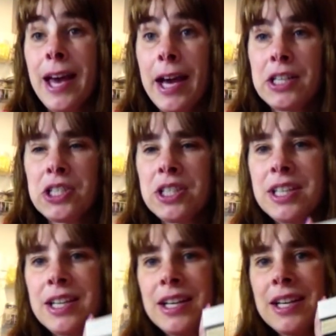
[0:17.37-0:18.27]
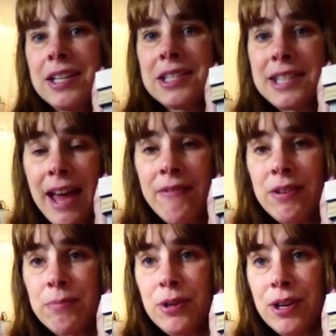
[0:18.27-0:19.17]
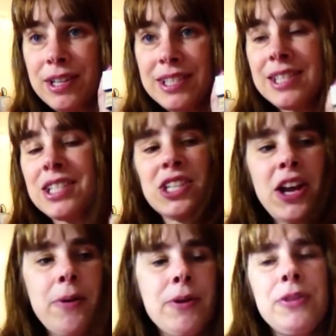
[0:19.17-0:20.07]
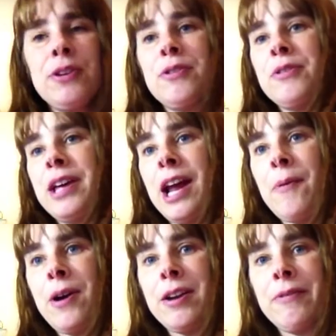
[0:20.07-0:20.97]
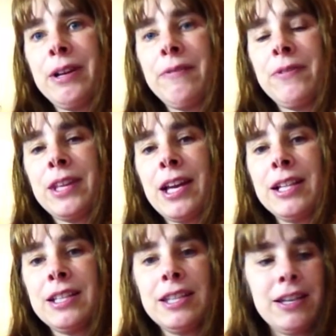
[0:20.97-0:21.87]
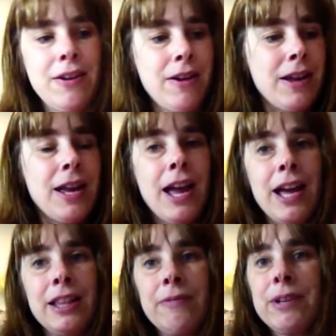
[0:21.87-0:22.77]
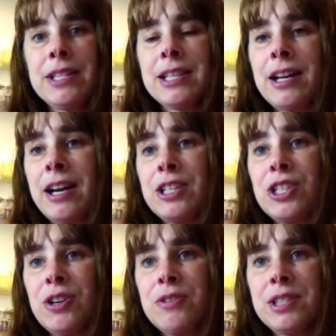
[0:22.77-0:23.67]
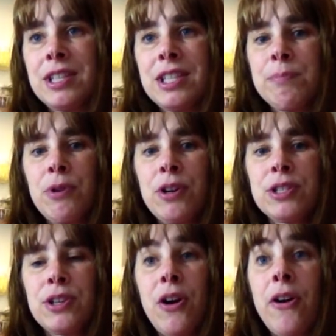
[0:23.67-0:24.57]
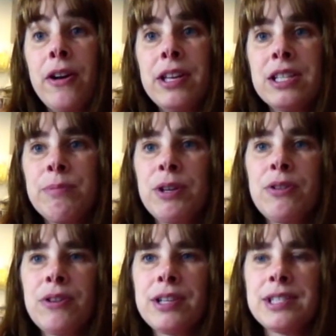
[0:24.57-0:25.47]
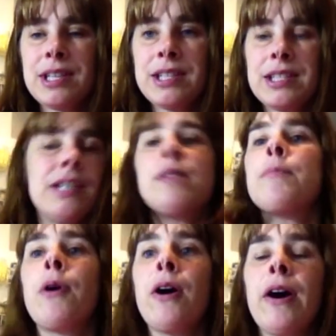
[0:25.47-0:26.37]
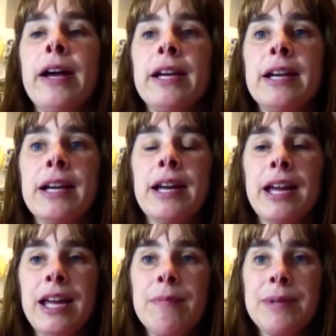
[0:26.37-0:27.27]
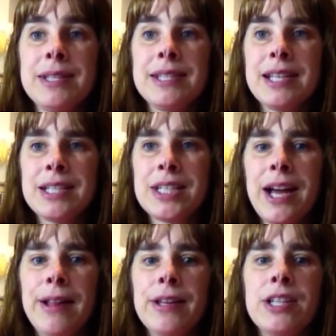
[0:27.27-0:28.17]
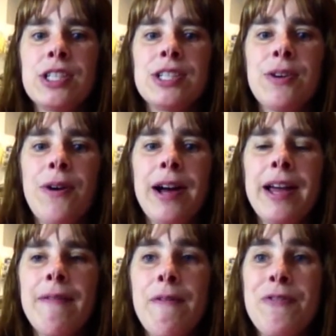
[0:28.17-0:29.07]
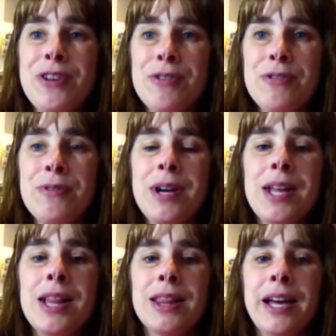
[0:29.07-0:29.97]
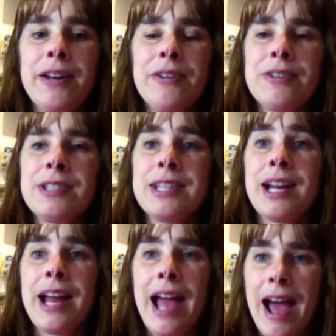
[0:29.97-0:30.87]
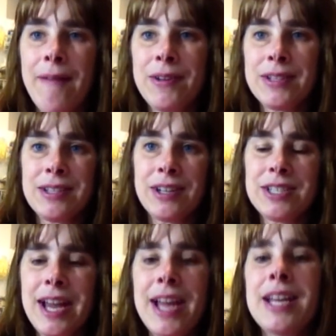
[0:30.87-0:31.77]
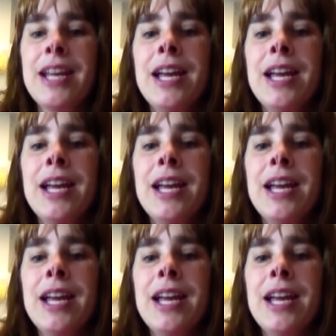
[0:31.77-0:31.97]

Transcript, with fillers: actually 7 books to share with you that I want to read for the end of the year and the reason I chose these books or is because it's in my ABC challenge. So I have a few letters that I haven't done yet.